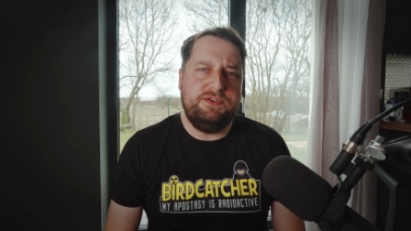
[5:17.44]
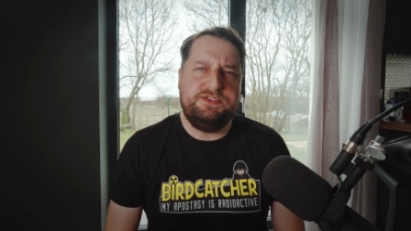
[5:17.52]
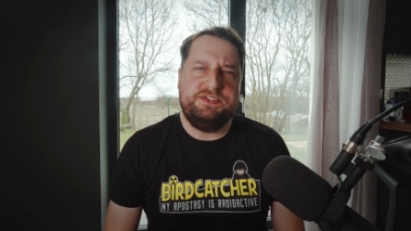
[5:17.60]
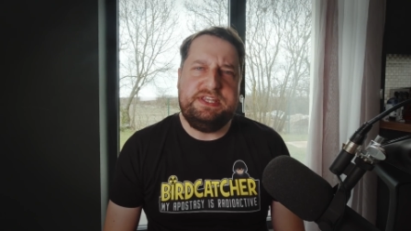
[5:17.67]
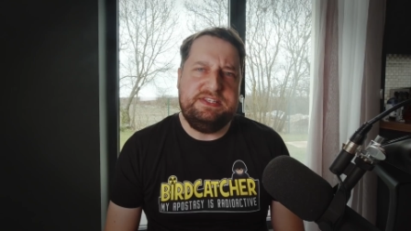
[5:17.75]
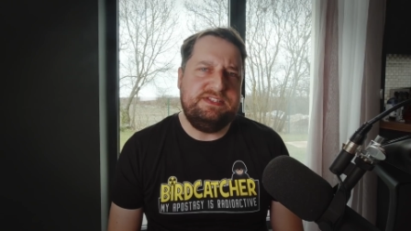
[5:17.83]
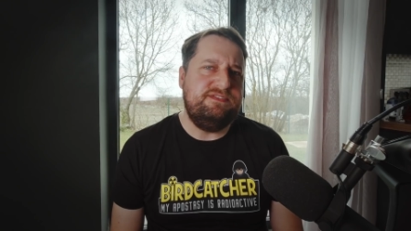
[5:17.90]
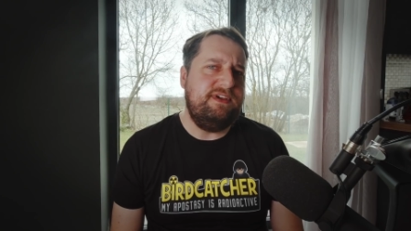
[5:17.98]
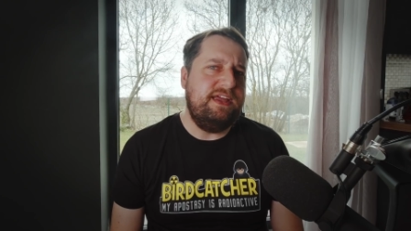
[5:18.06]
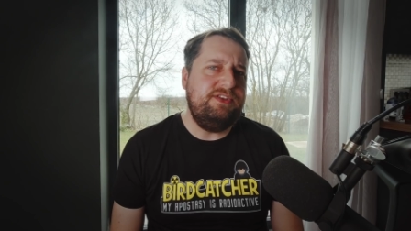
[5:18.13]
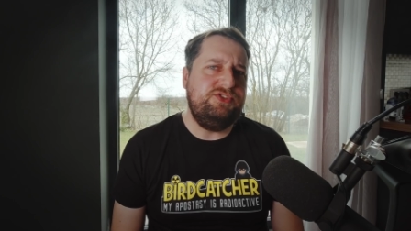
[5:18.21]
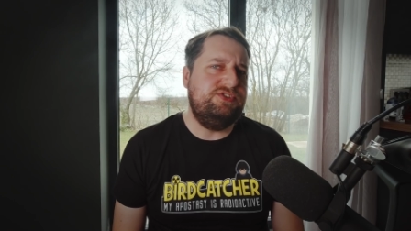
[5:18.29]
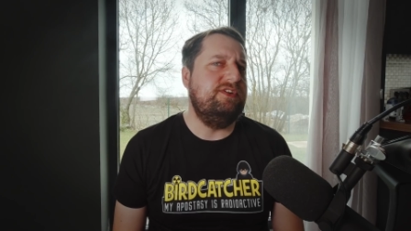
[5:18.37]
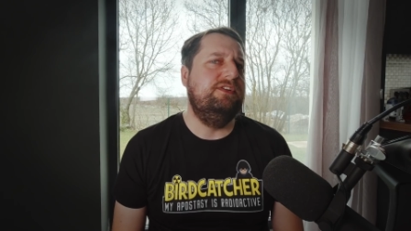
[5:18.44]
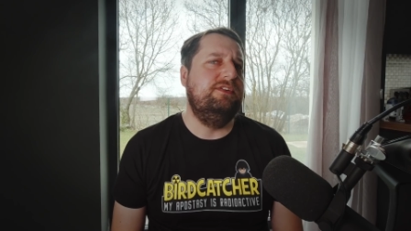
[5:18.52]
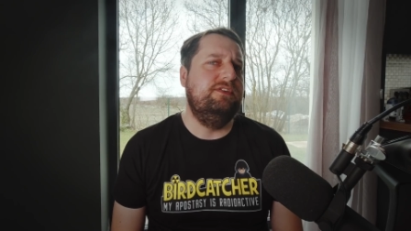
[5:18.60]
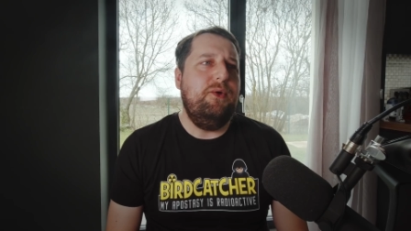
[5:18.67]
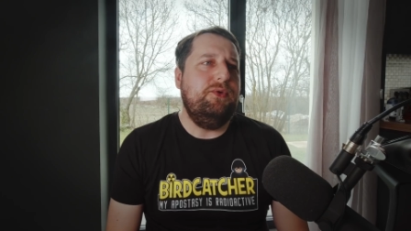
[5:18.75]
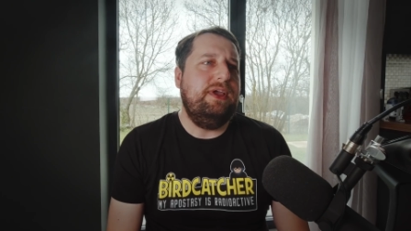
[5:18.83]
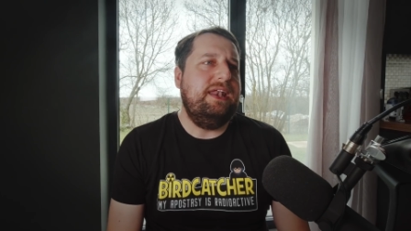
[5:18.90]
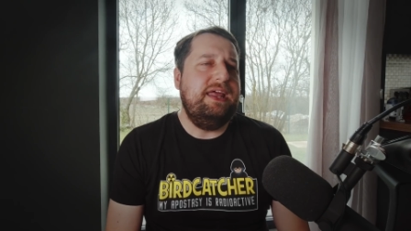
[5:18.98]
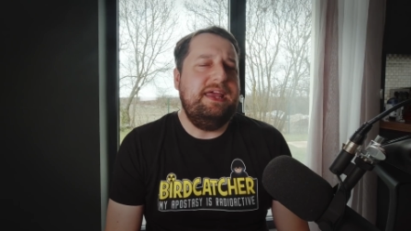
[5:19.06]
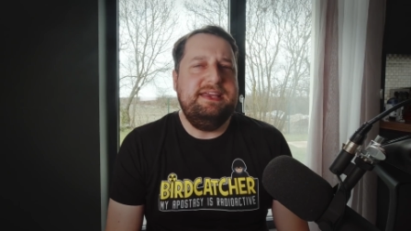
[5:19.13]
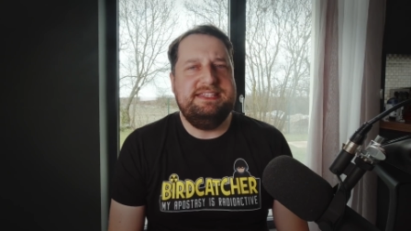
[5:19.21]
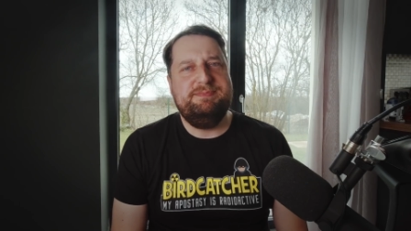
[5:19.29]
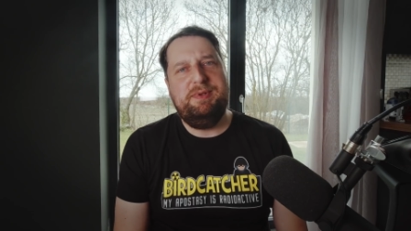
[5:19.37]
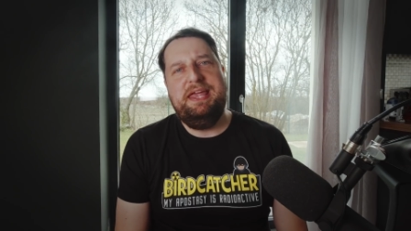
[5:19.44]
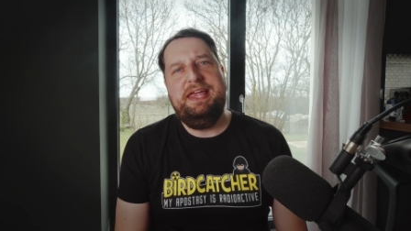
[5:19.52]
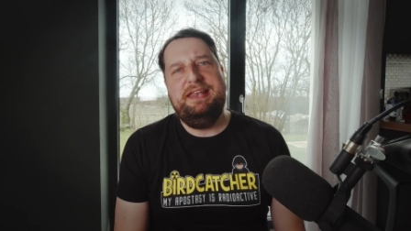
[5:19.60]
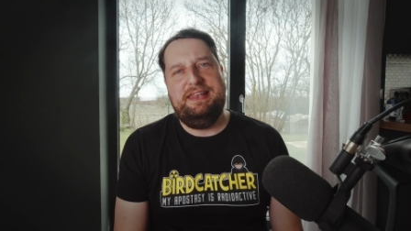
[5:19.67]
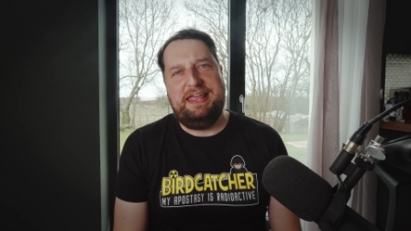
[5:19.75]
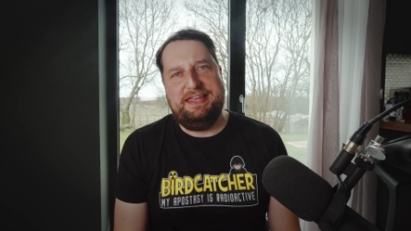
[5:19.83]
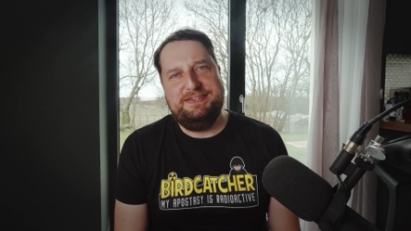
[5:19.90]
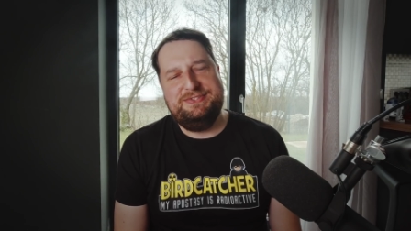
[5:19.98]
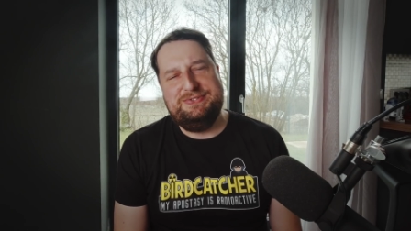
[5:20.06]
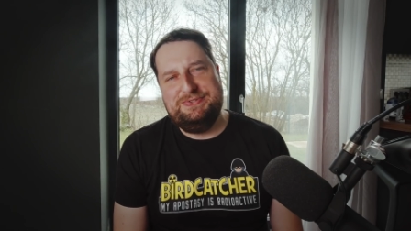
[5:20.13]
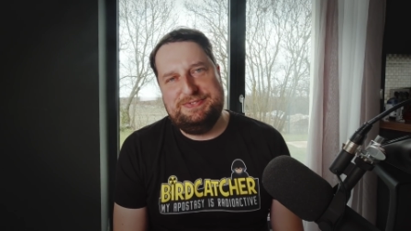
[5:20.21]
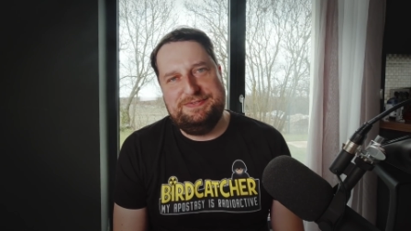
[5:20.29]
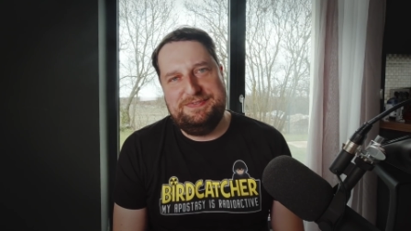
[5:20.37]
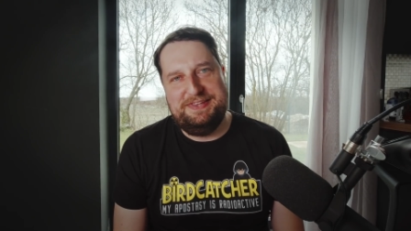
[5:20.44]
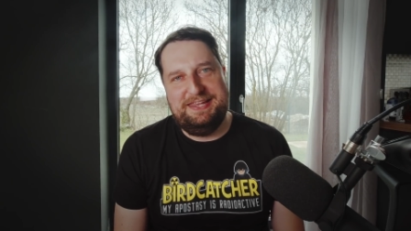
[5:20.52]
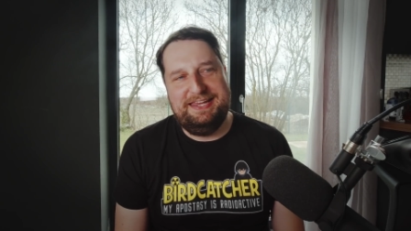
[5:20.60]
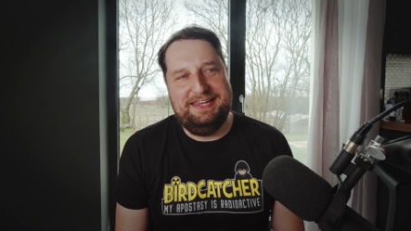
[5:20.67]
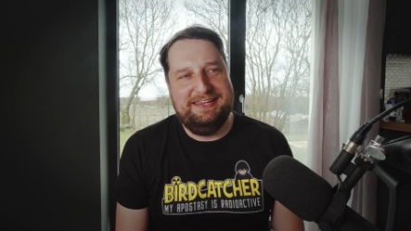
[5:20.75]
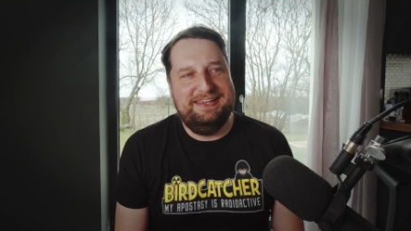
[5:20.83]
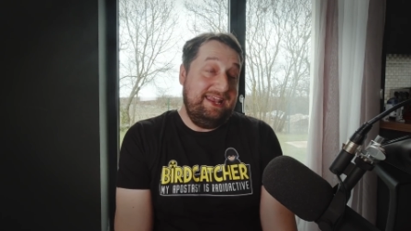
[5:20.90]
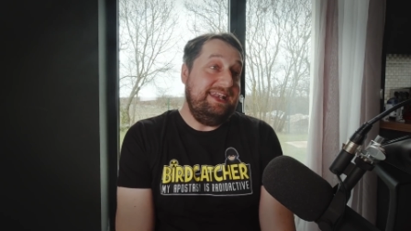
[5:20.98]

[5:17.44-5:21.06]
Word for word: God's intervention. How can I explain that sort of thing?